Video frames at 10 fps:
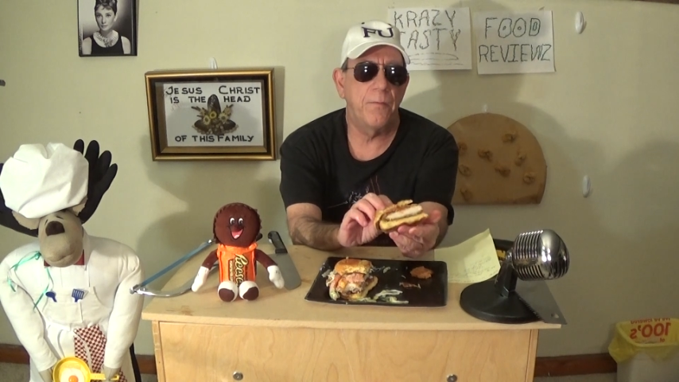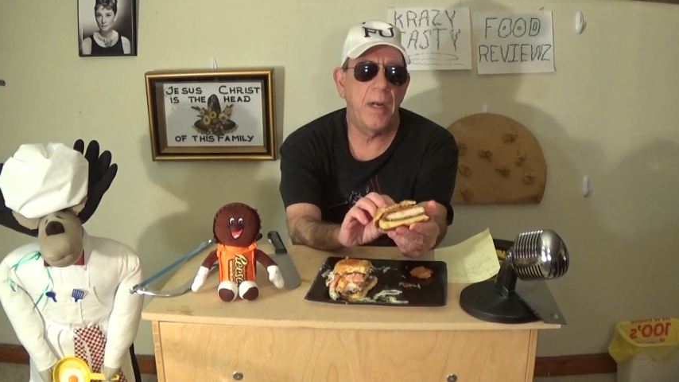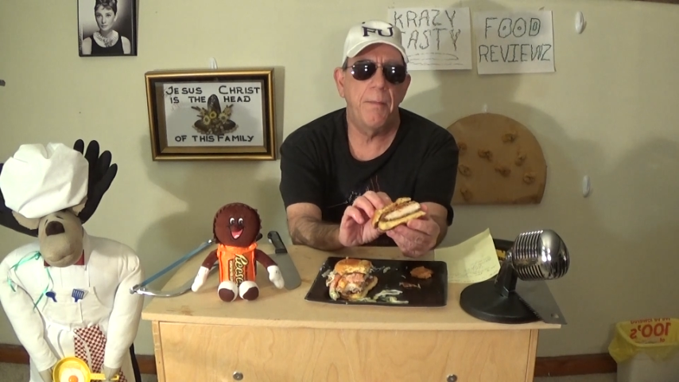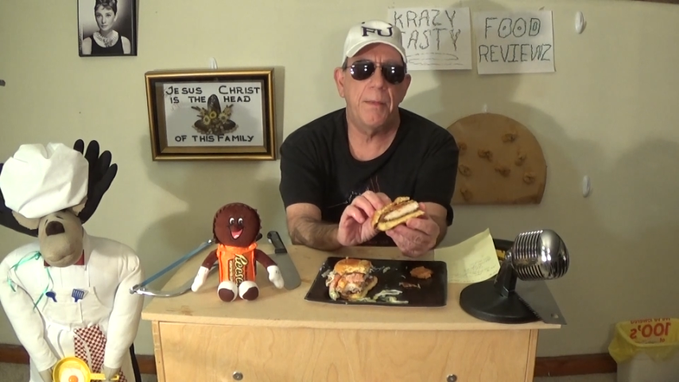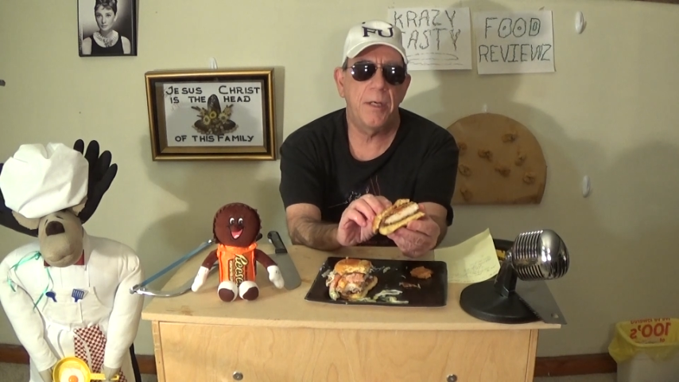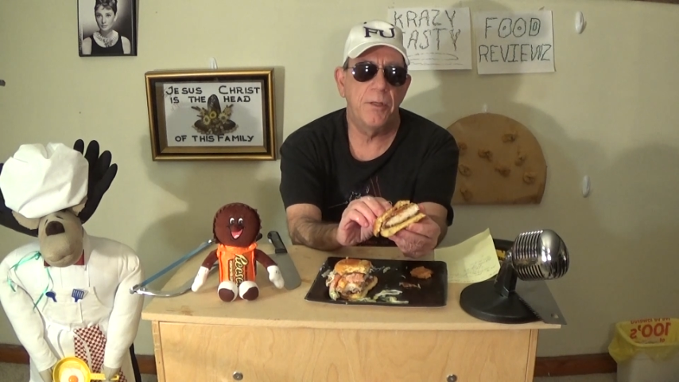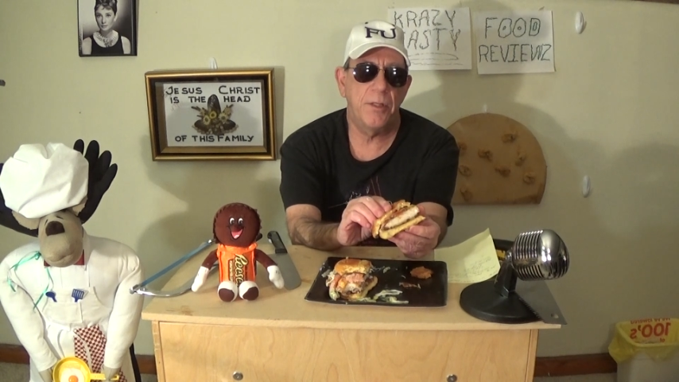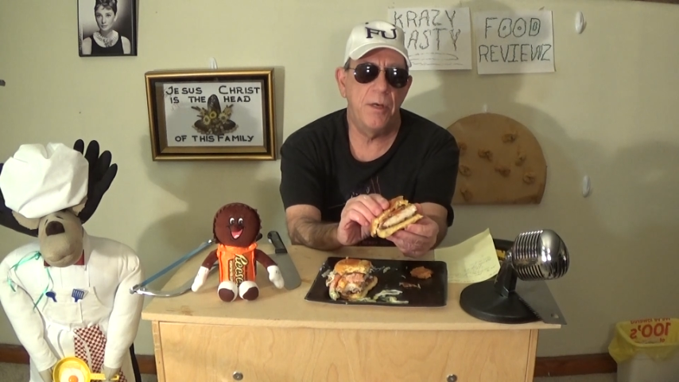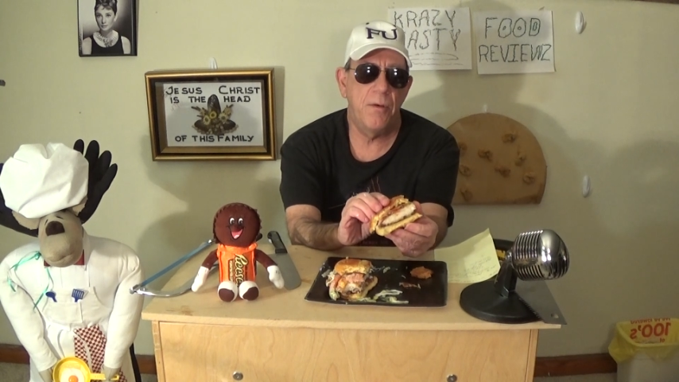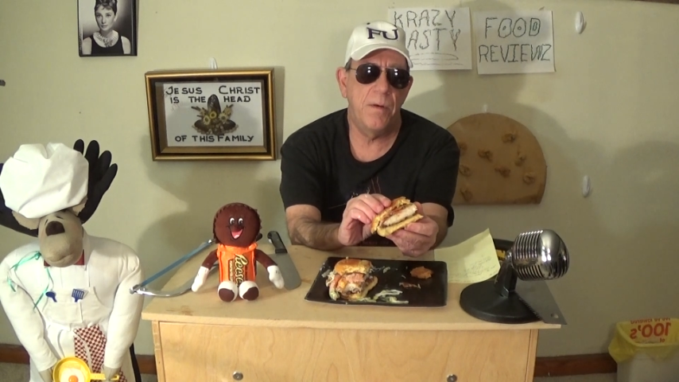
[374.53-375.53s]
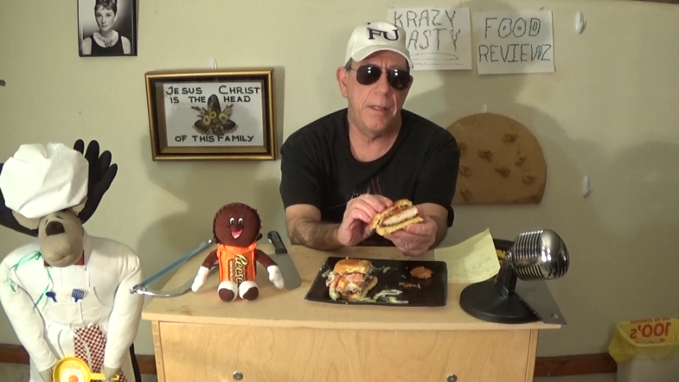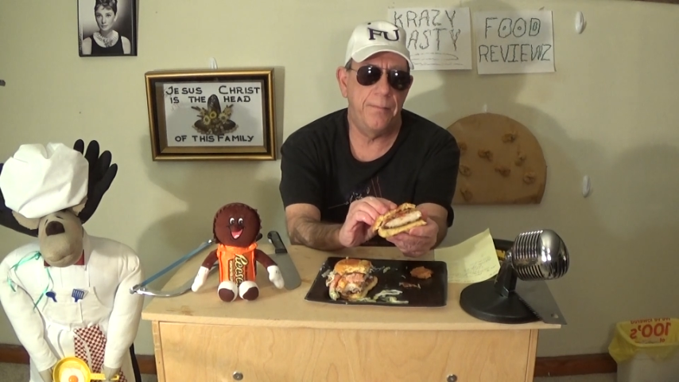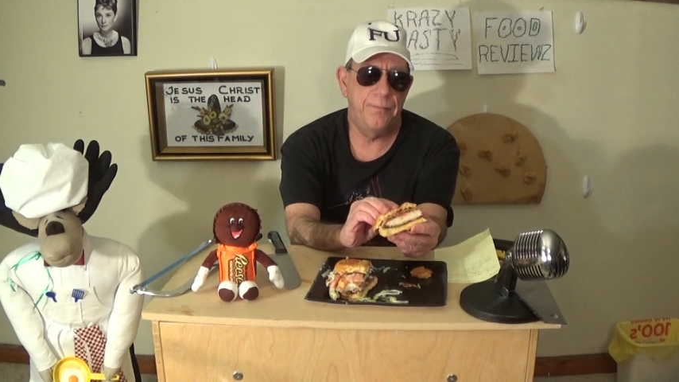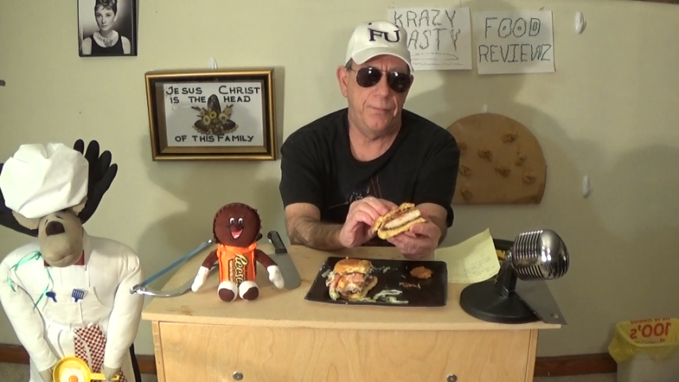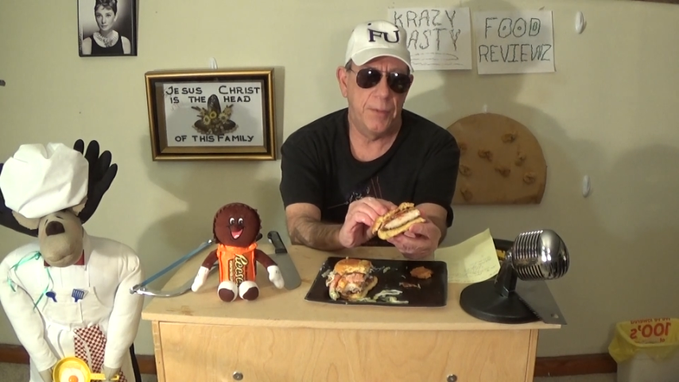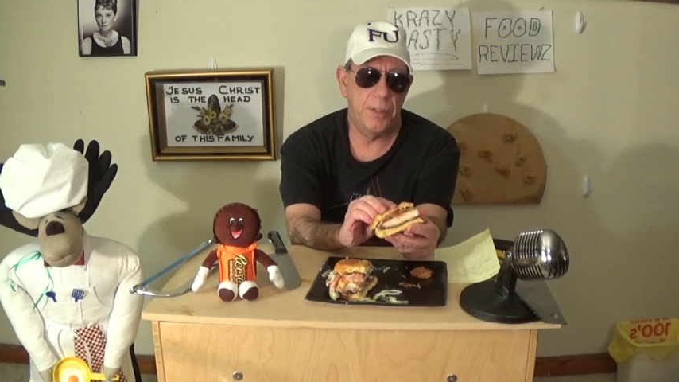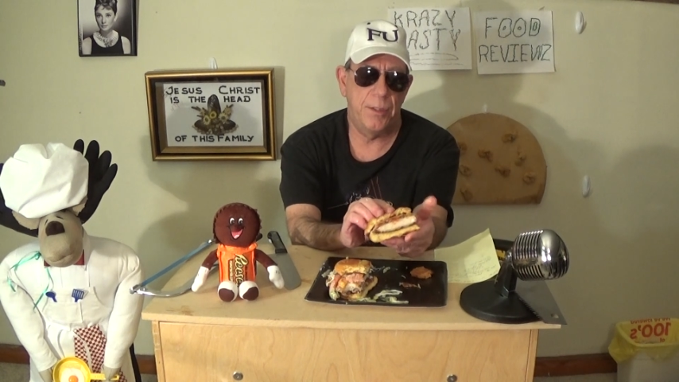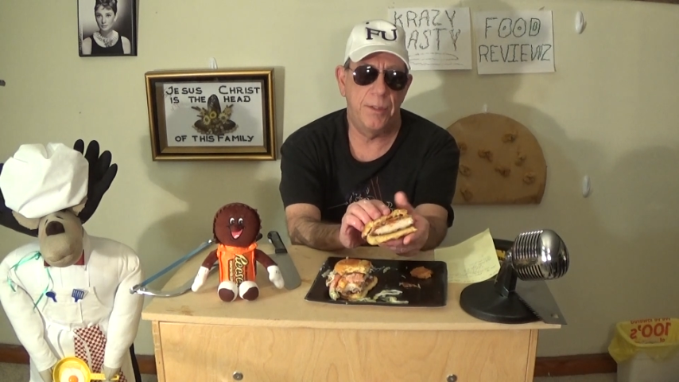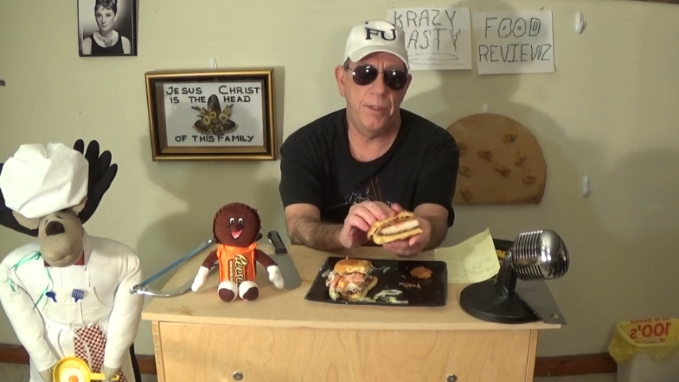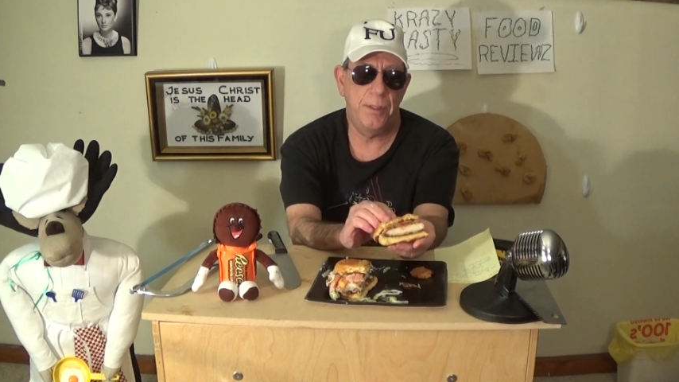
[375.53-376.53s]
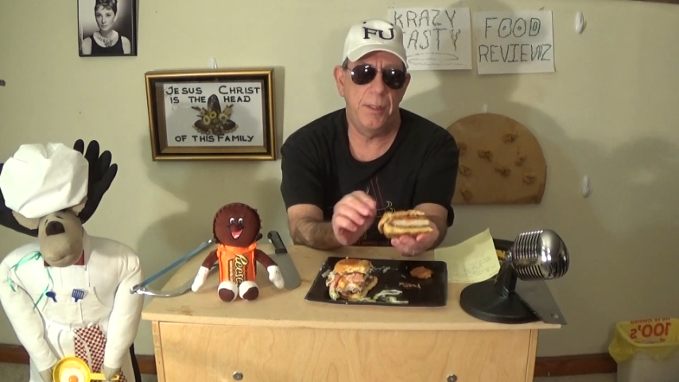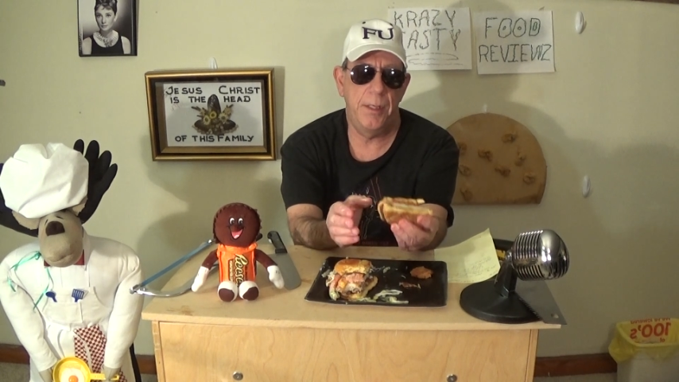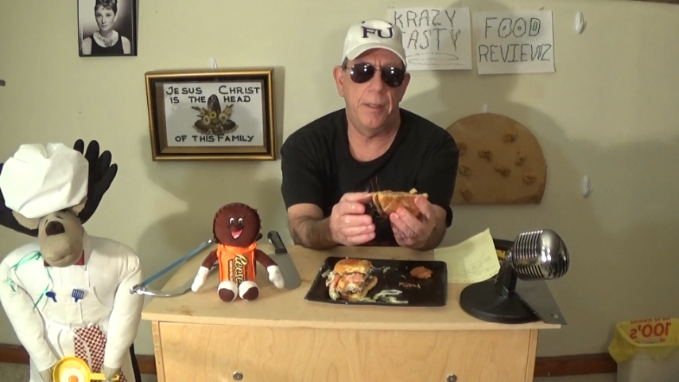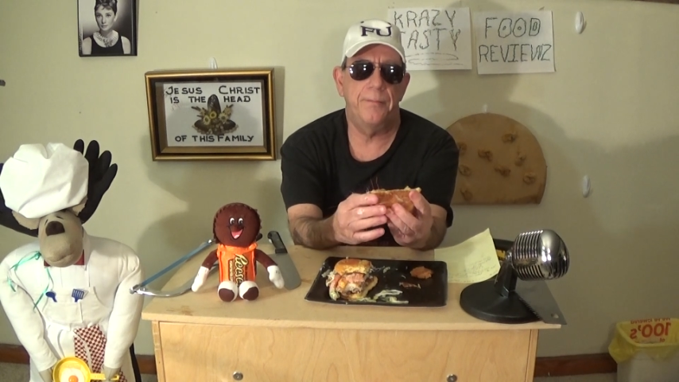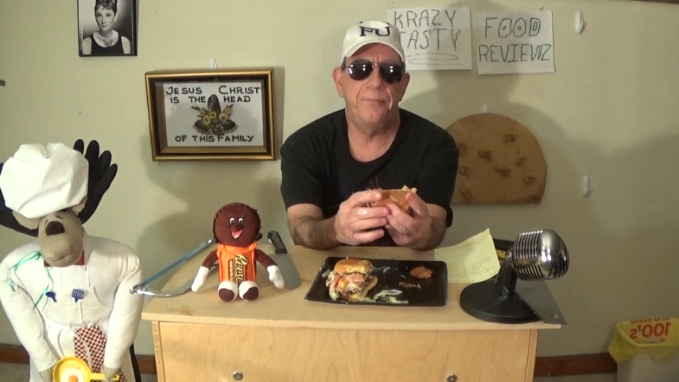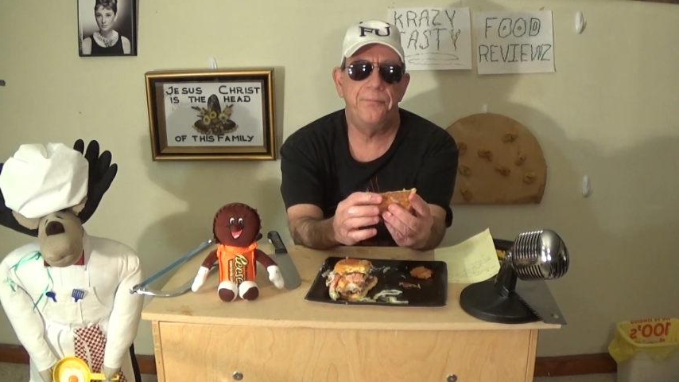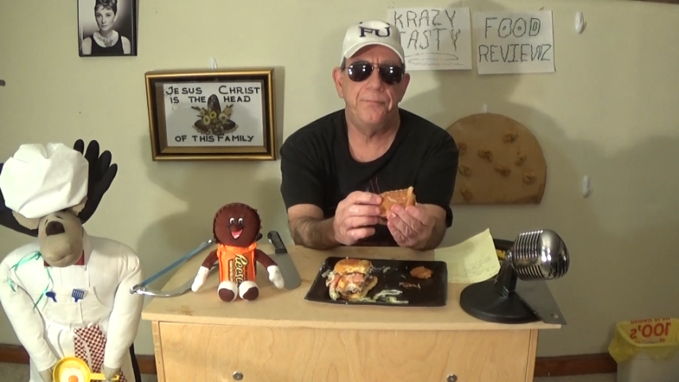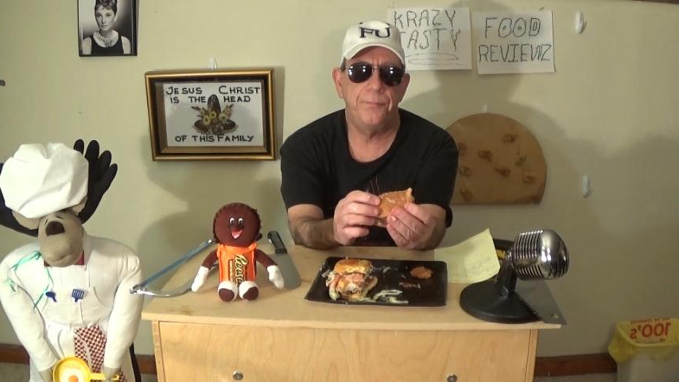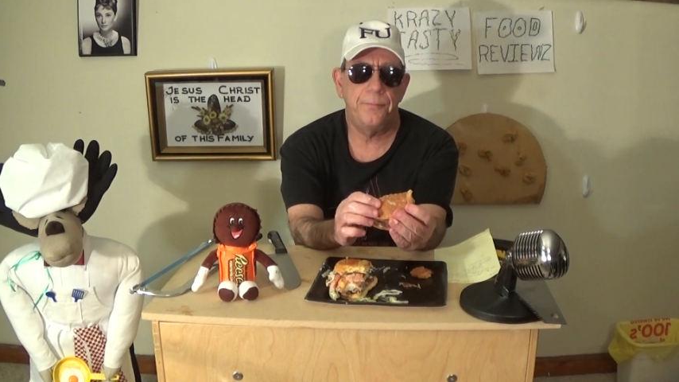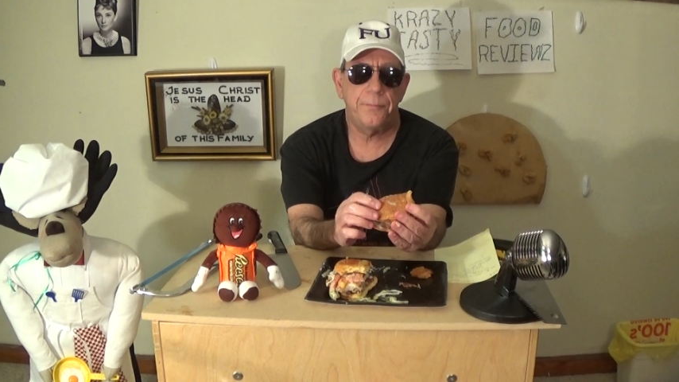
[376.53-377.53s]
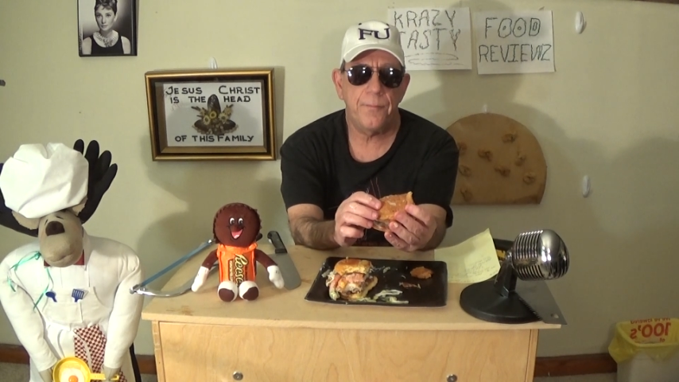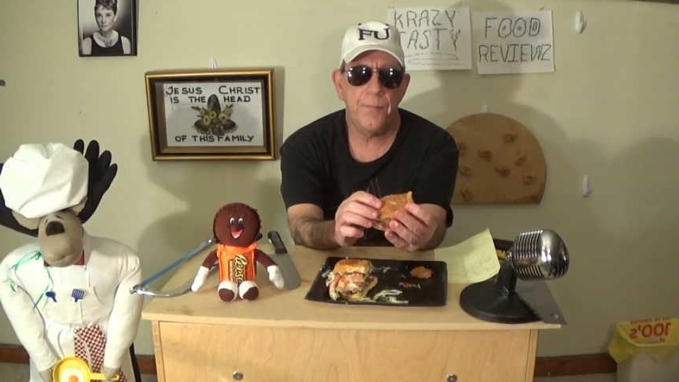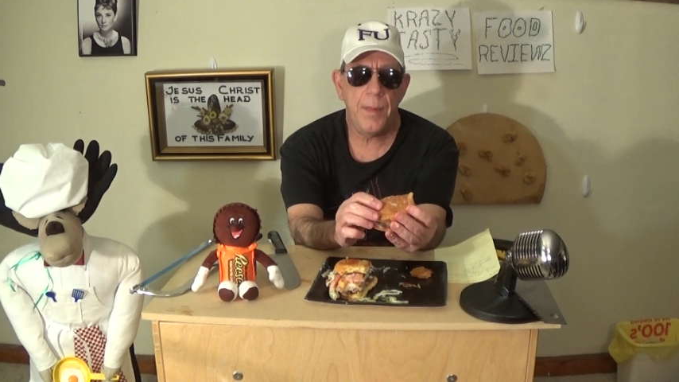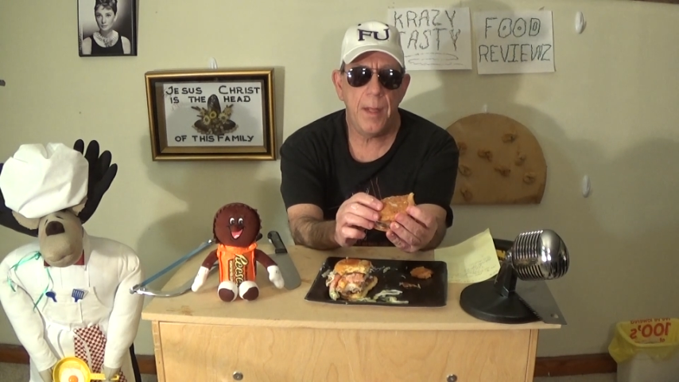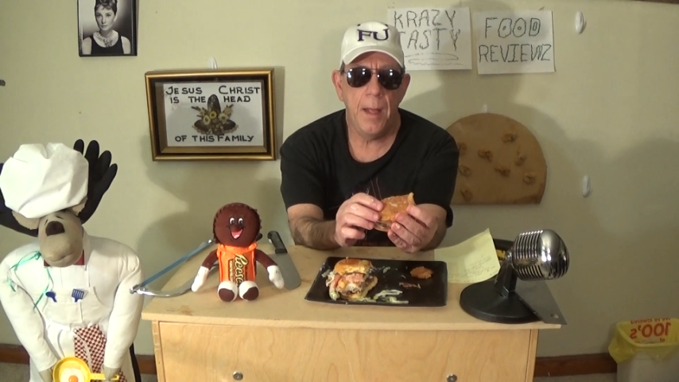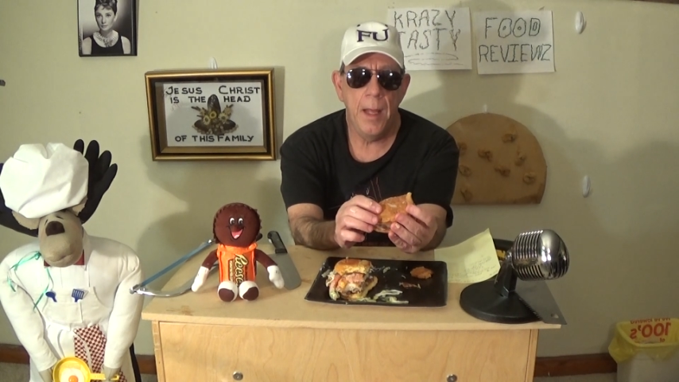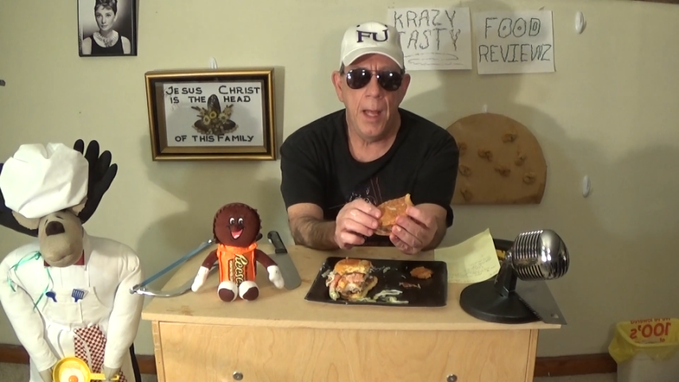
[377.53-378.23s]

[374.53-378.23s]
but I'm not going to tell you what because this isn't it. Yeah, guys.